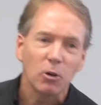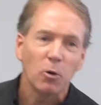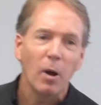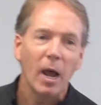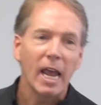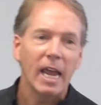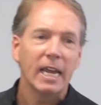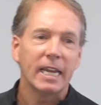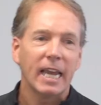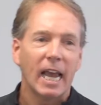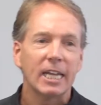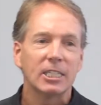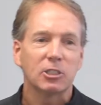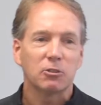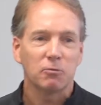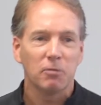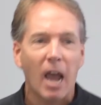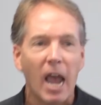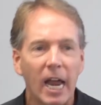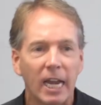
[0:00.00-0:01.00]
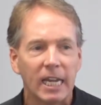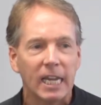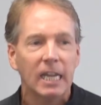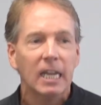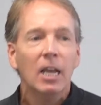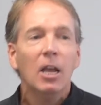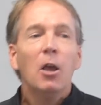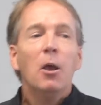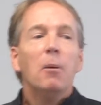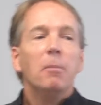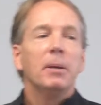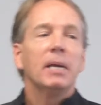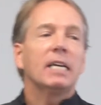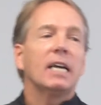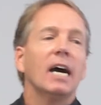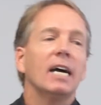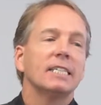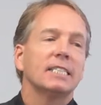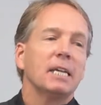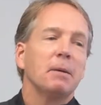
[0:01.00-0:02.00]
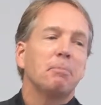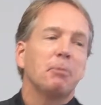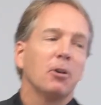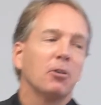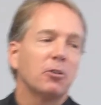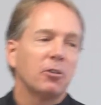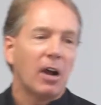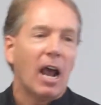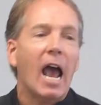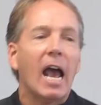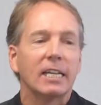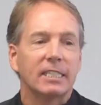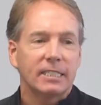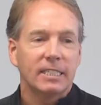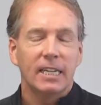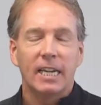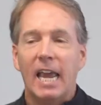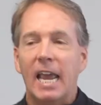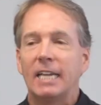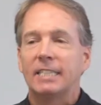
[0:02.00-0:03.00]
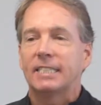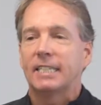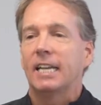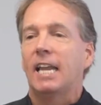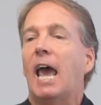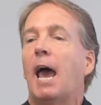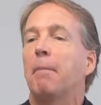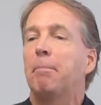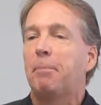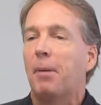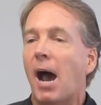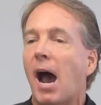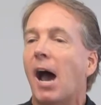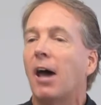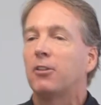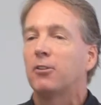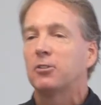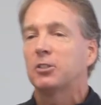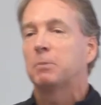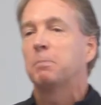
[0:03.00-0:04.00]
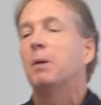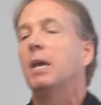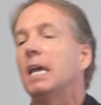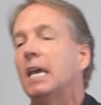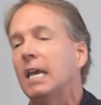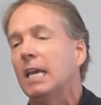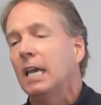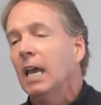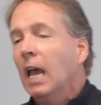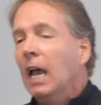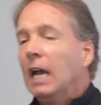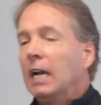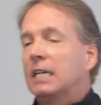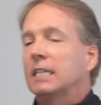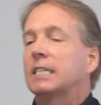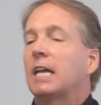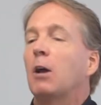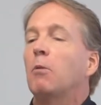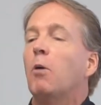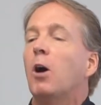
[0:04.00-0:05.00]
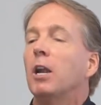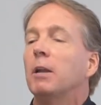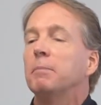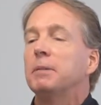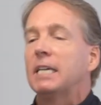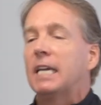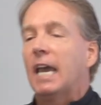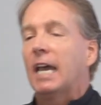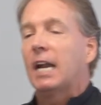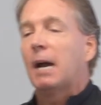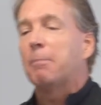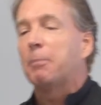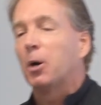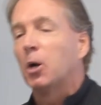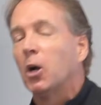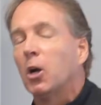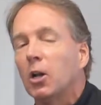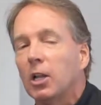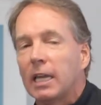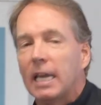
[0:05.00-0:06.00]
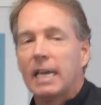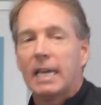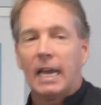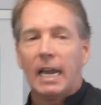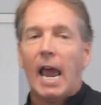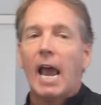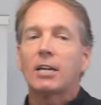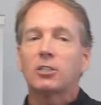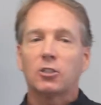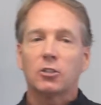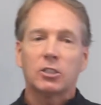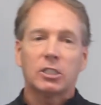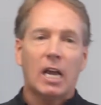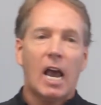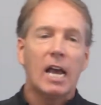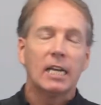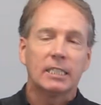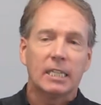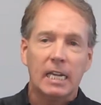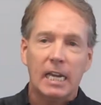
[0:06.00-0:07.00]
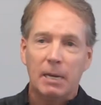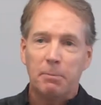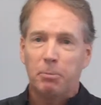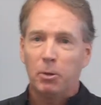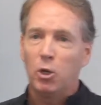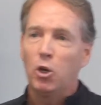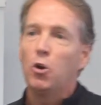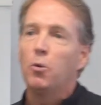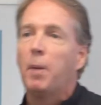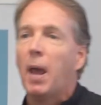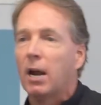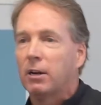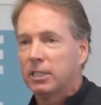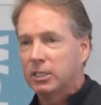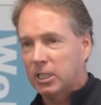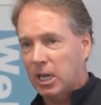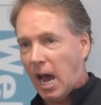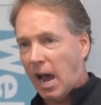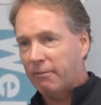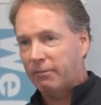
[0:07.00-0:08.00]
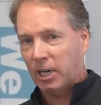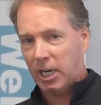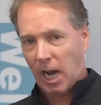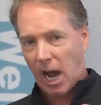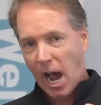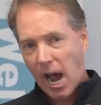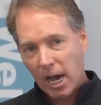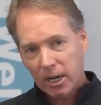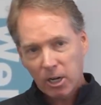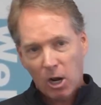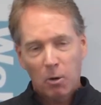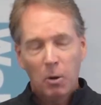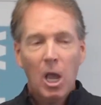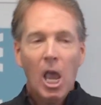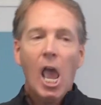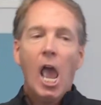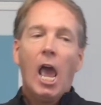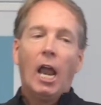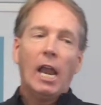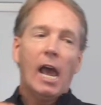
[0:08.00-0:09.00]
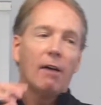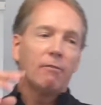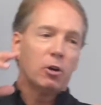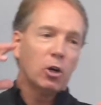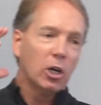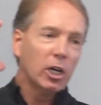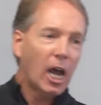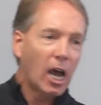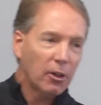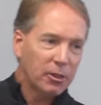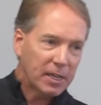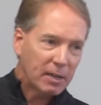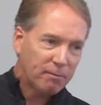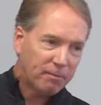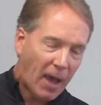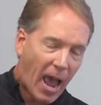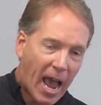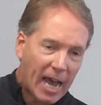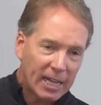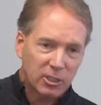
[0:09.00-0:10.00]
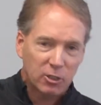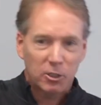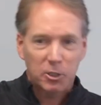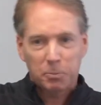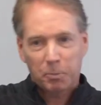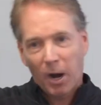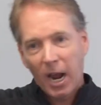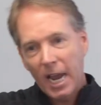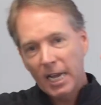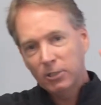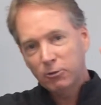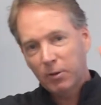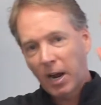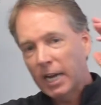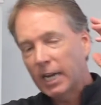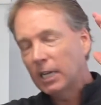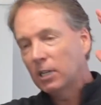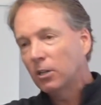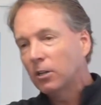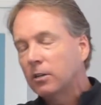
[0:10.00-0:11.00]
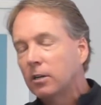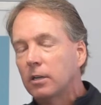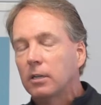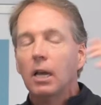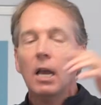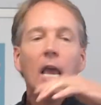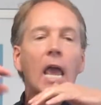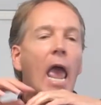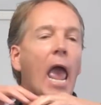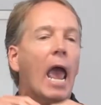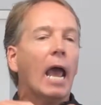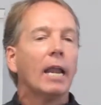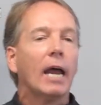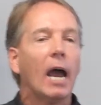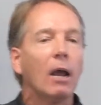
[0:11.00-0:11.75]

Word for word: the way he gets ready because he procrastinates, and that bothers me because I want him to get up early and get exercise and eat blueberries and avocado and have good healthy fat so his brain's ready to learn, and